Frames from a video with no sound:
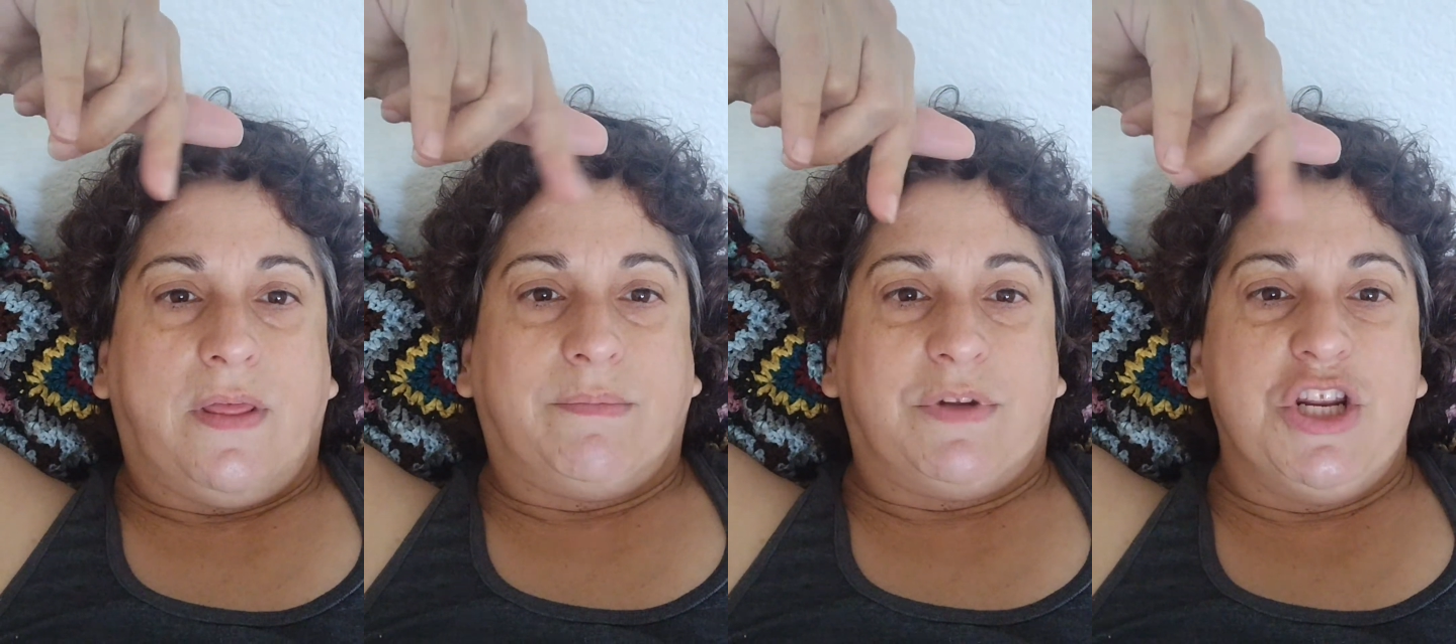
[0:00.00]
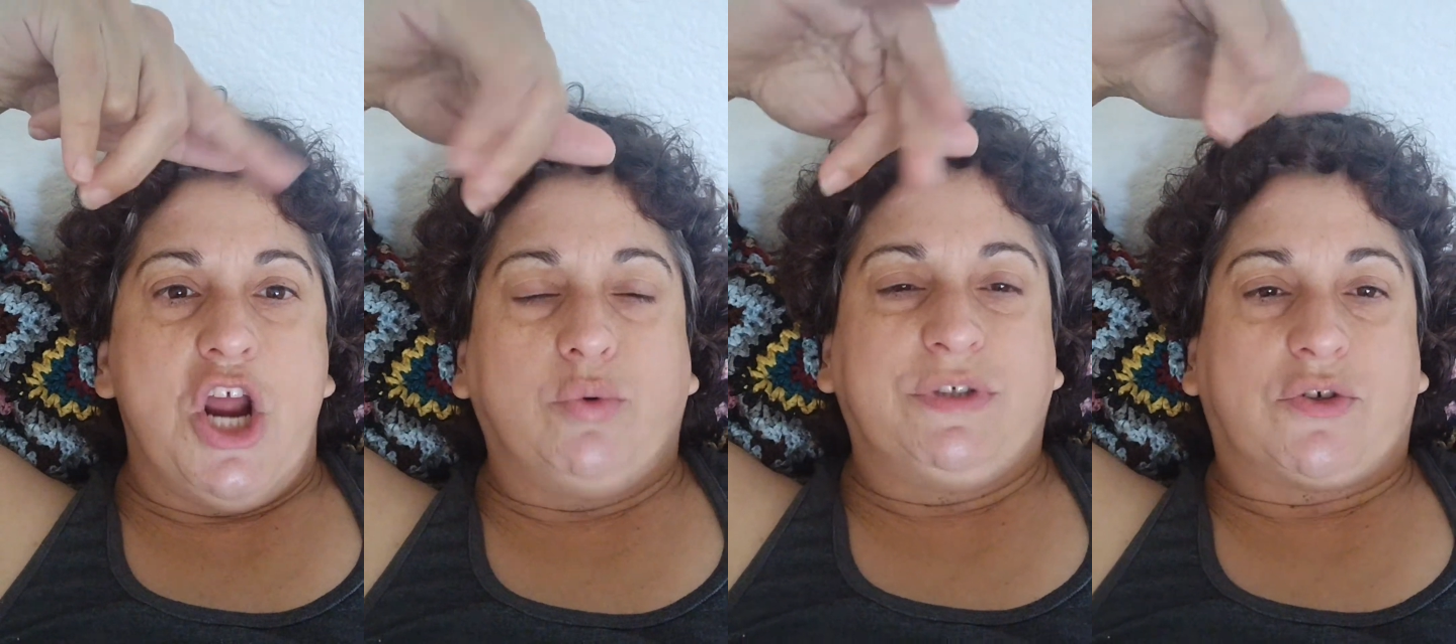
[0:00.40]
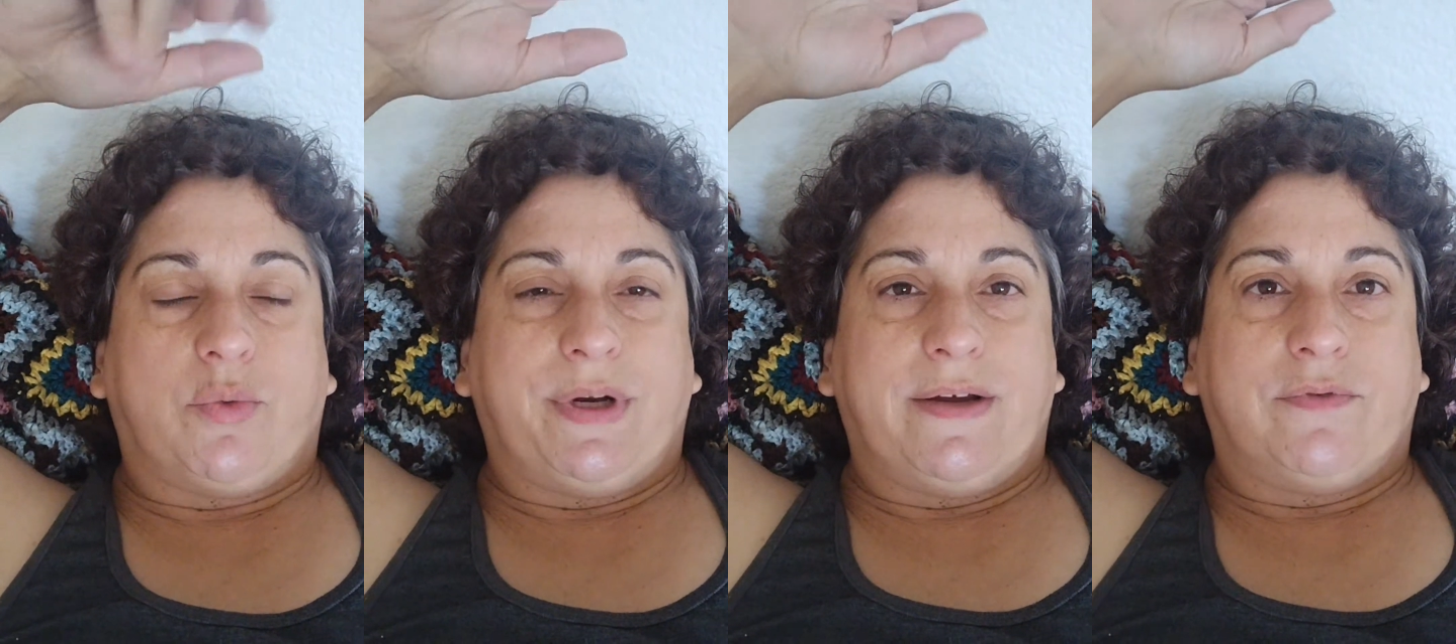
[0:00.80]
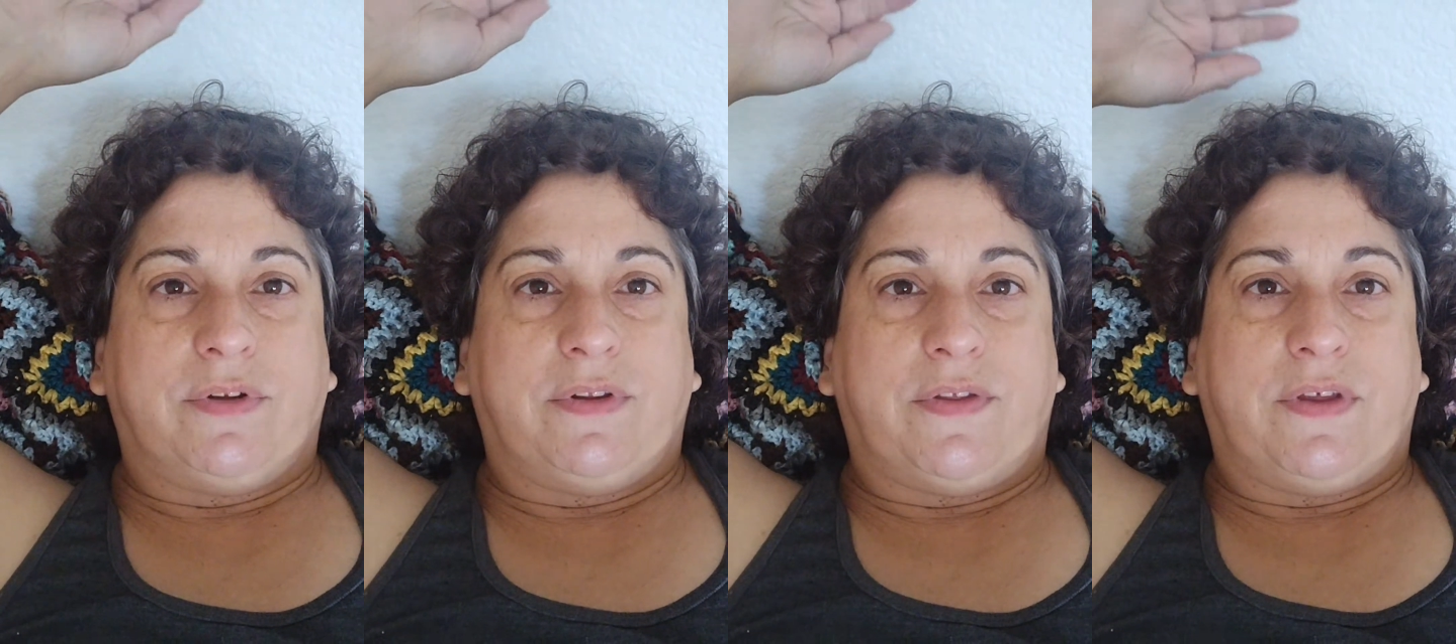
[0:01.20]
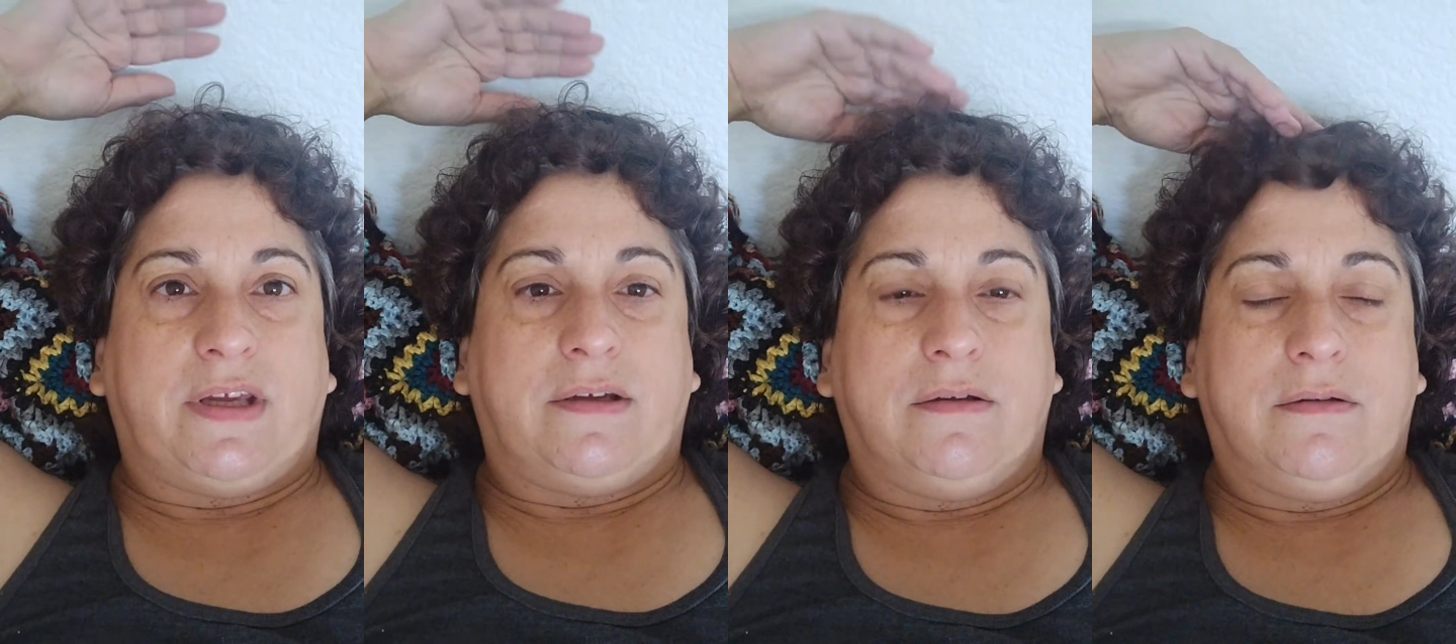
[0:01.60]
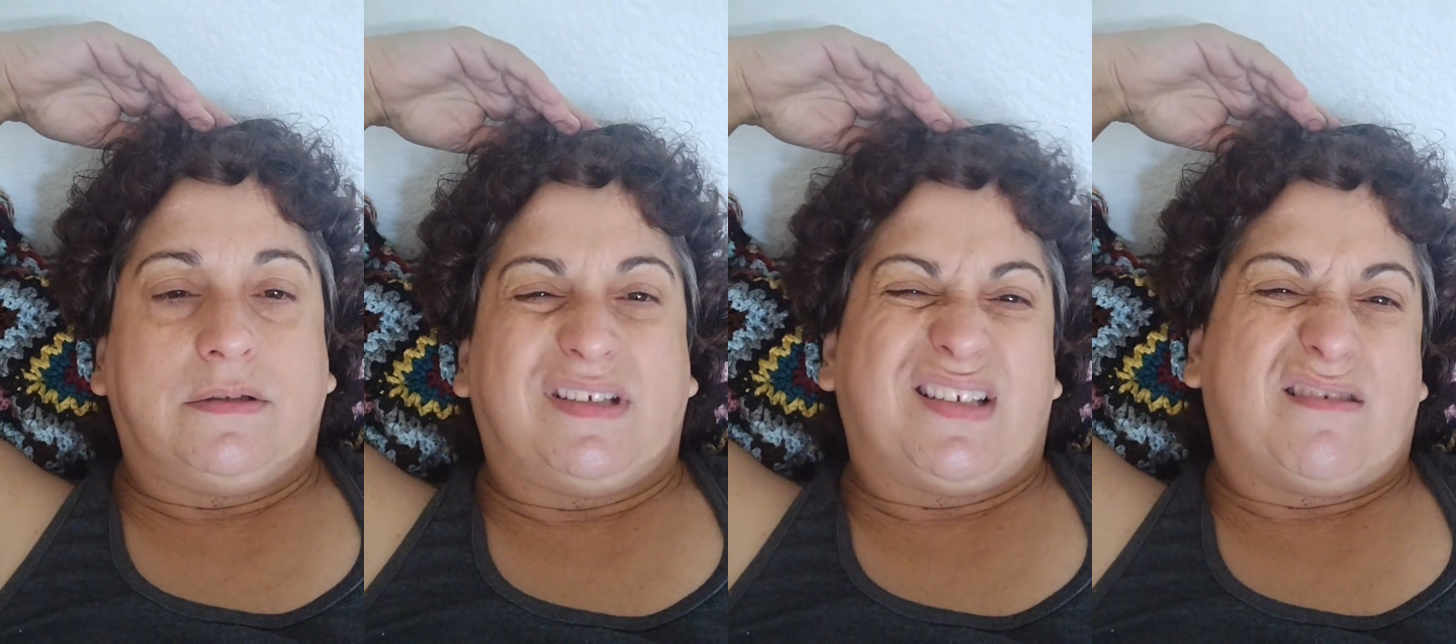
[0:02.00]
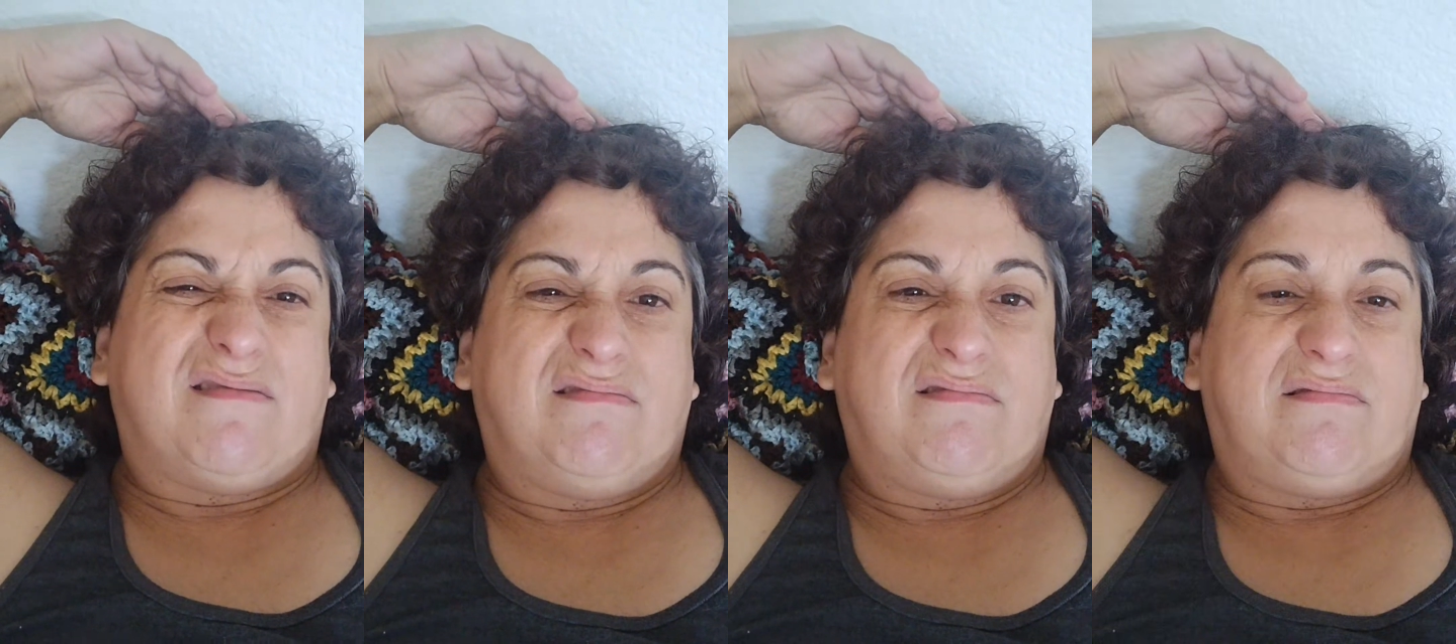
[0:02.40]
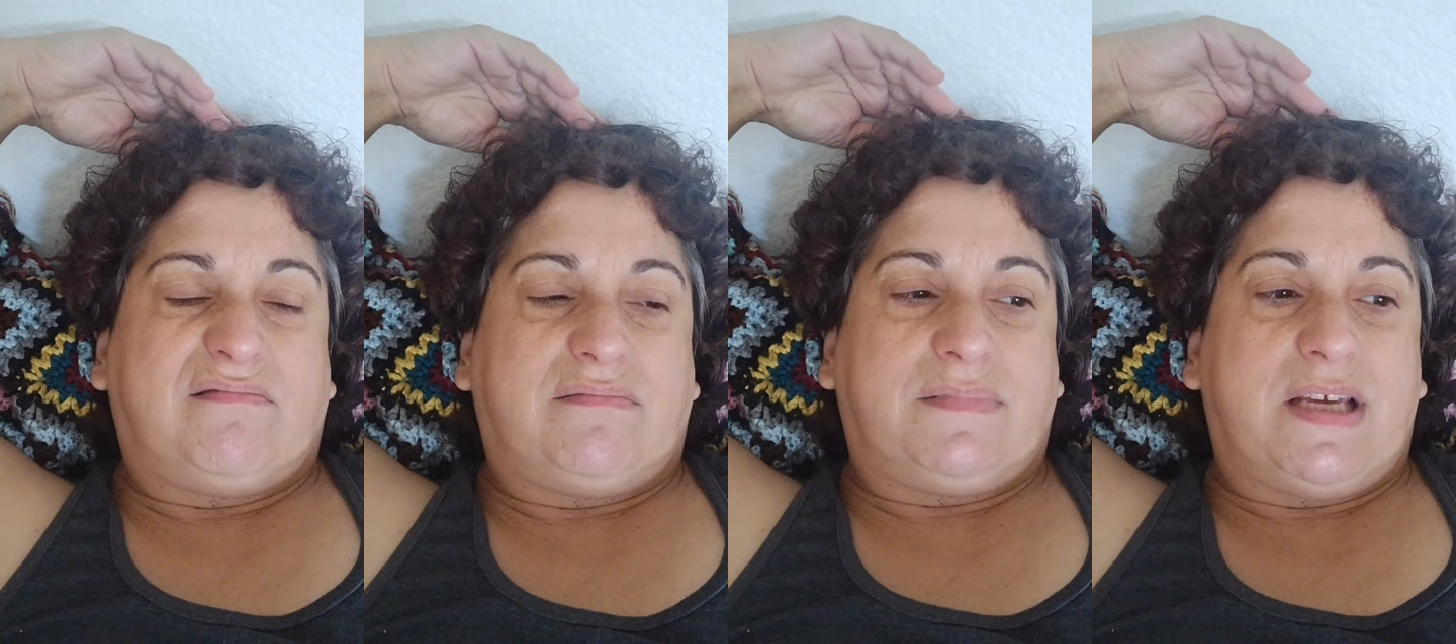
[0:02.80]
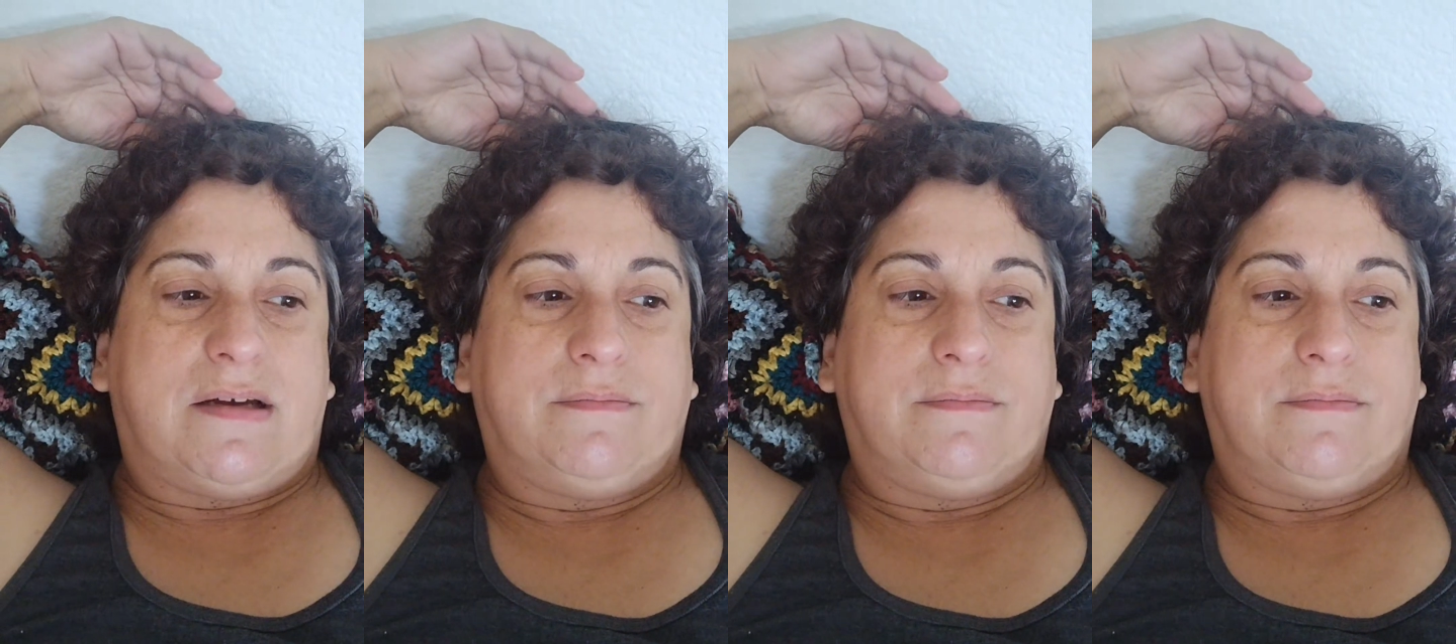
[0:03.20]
notes or whatever in the thing. So, yeah.